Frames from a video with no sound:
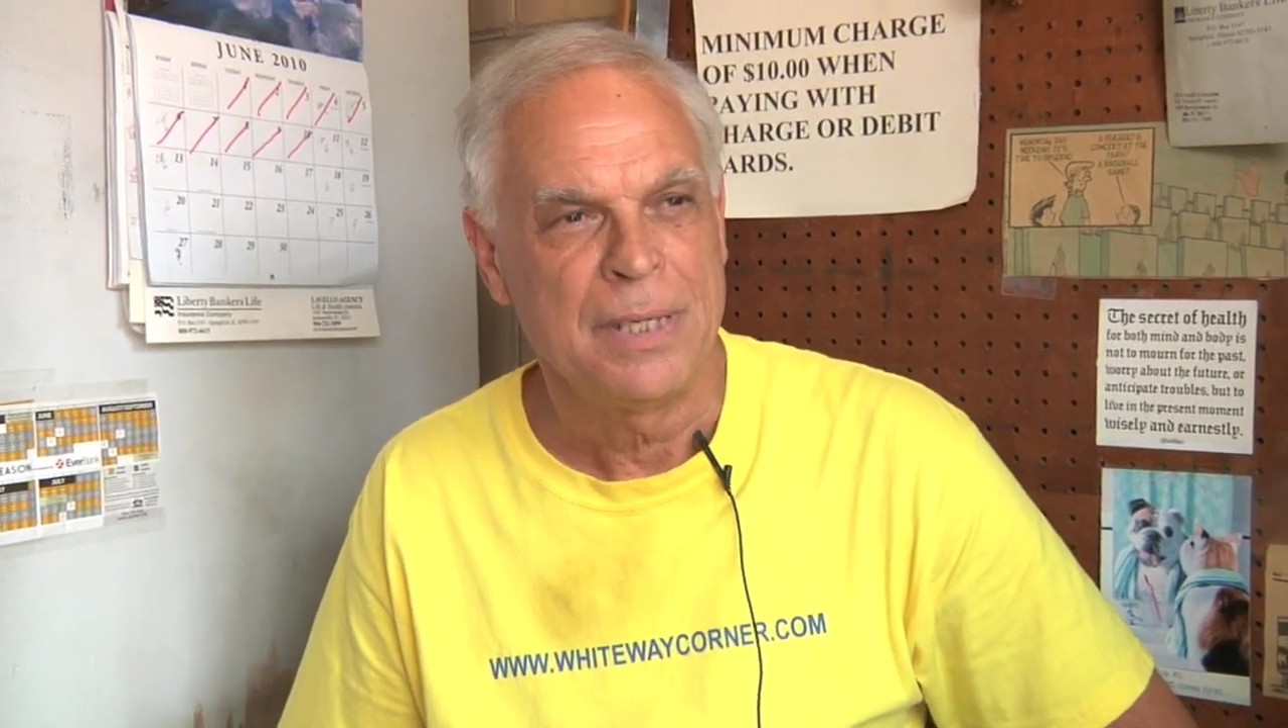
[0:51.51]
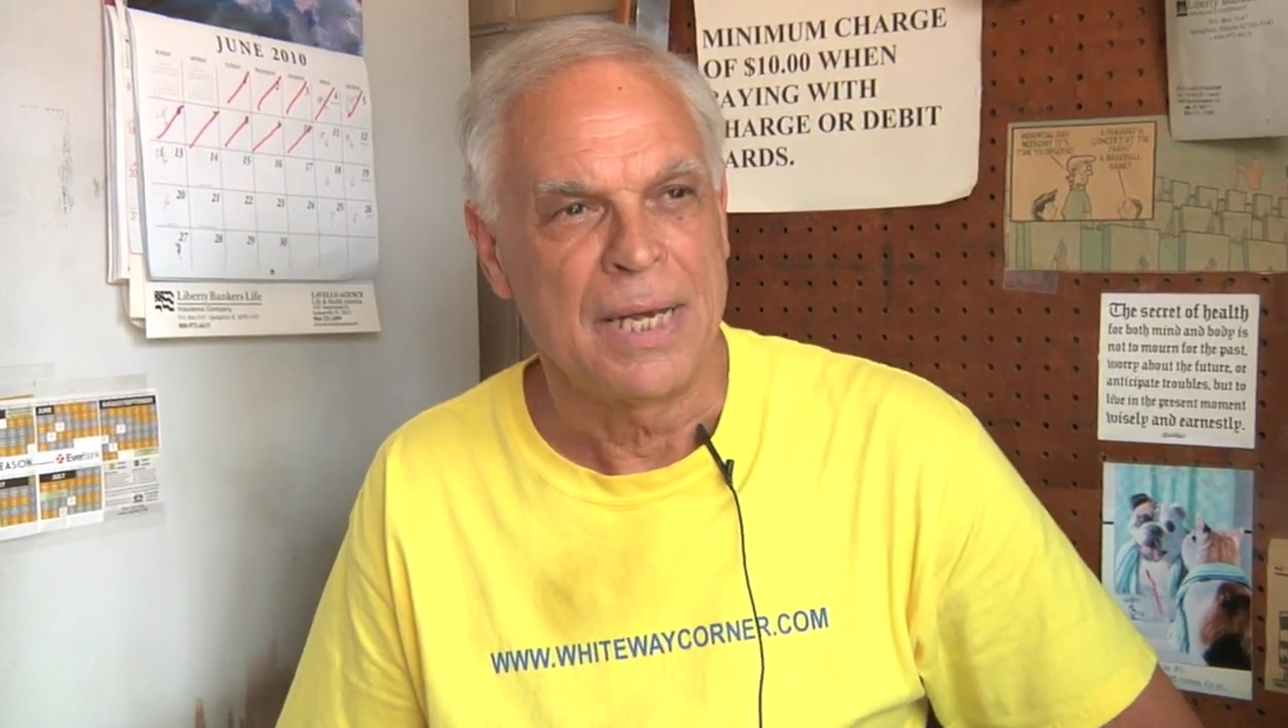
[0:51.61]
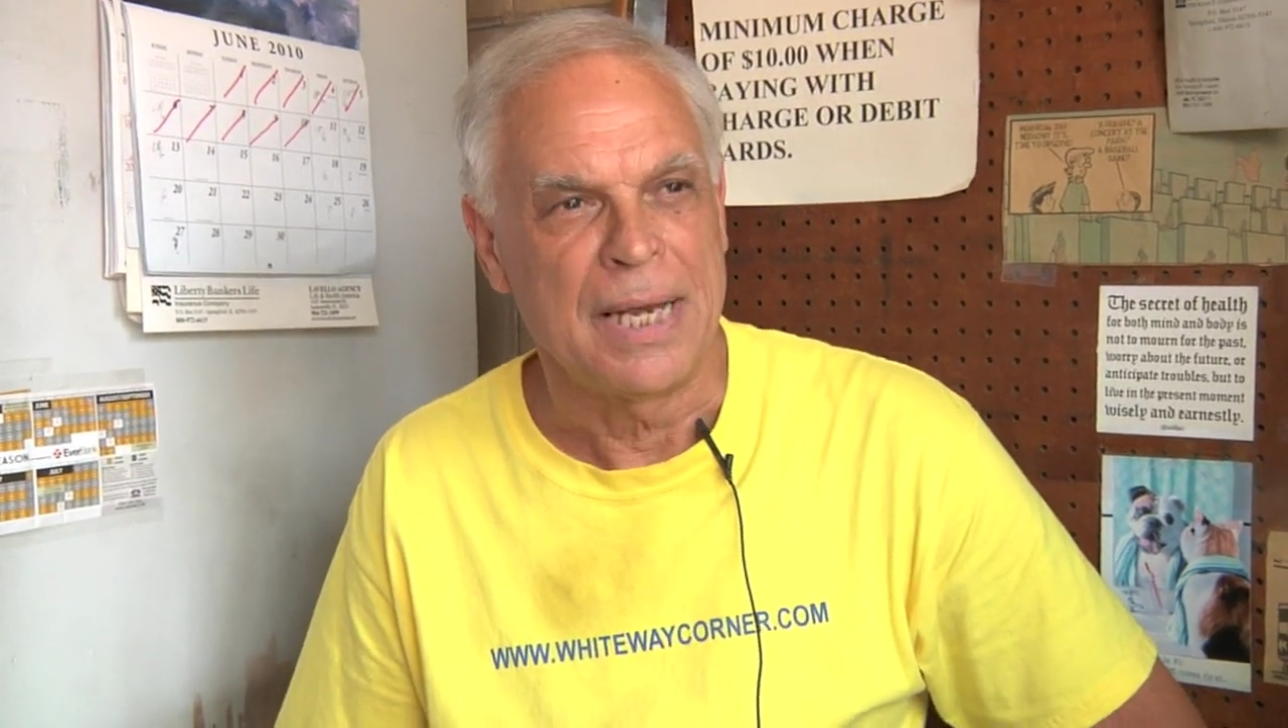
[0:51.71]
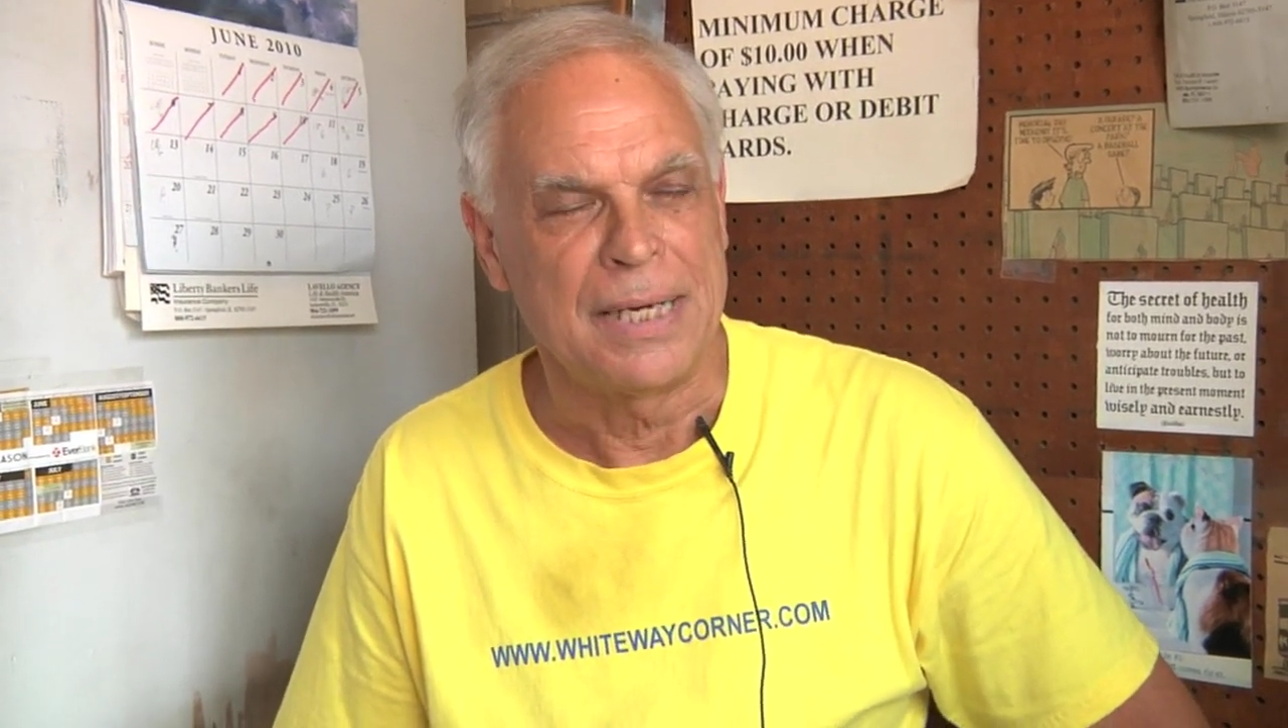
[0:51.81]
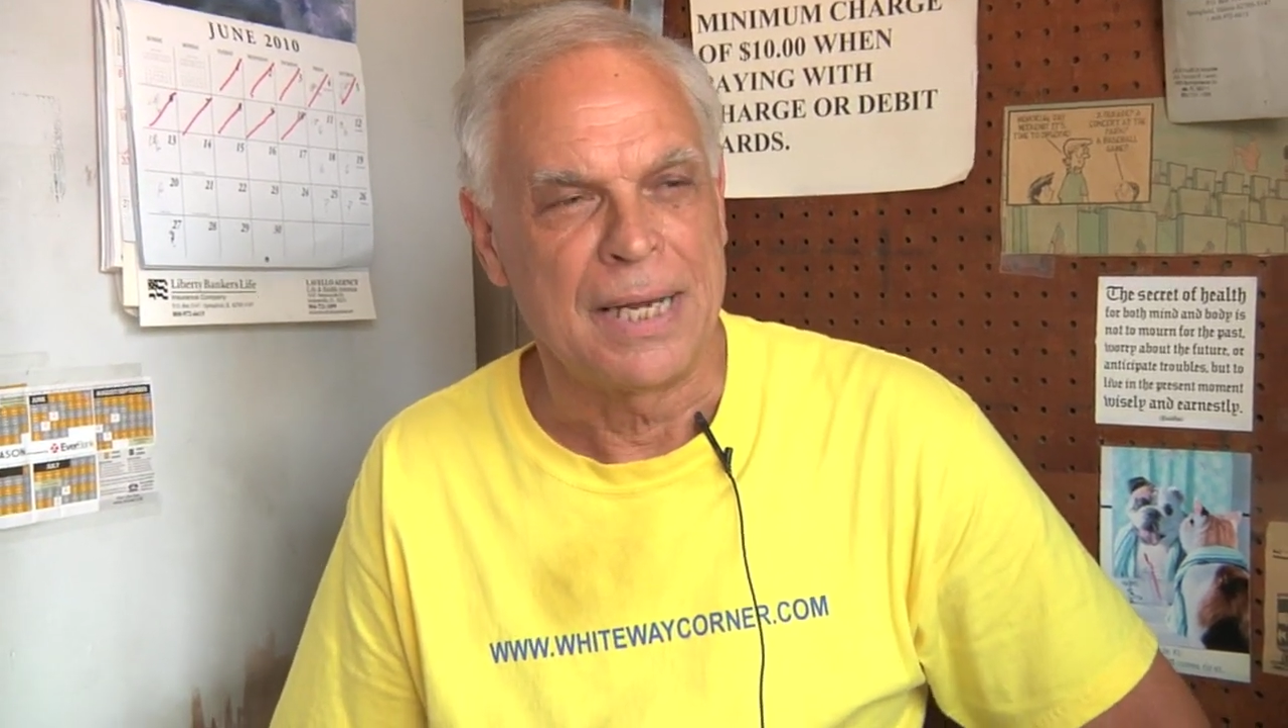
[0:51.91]

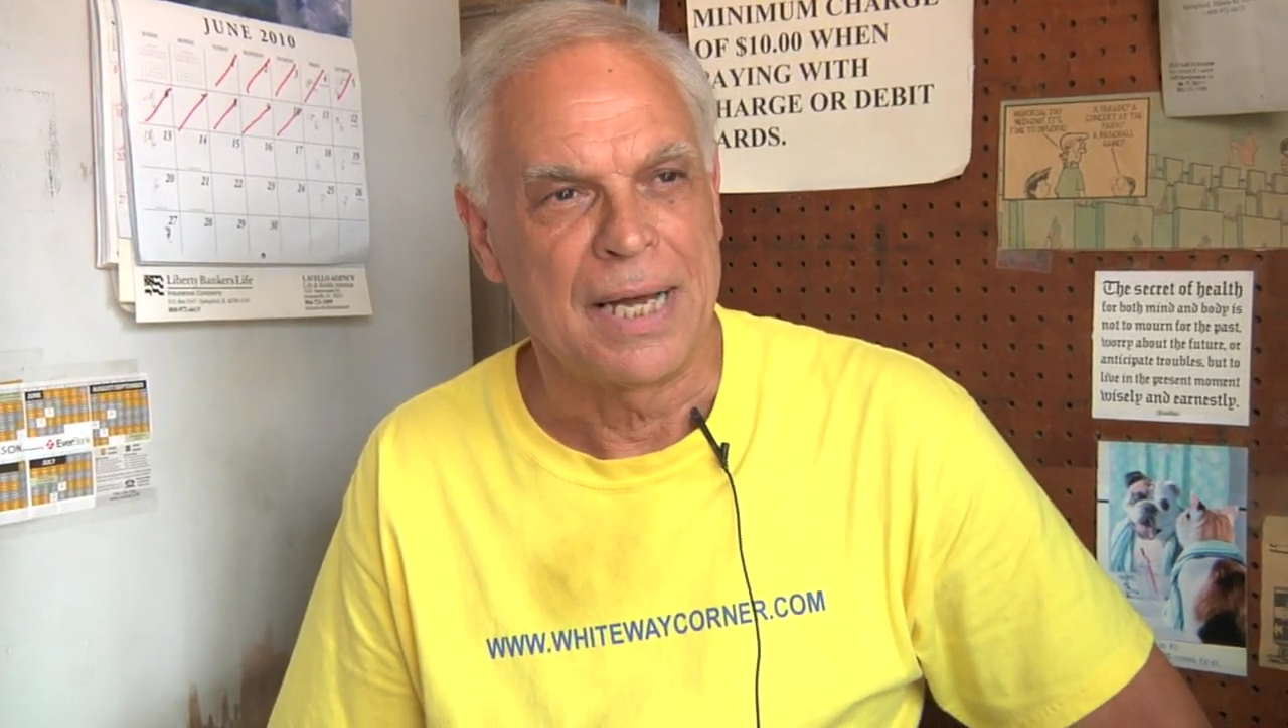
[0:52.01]
And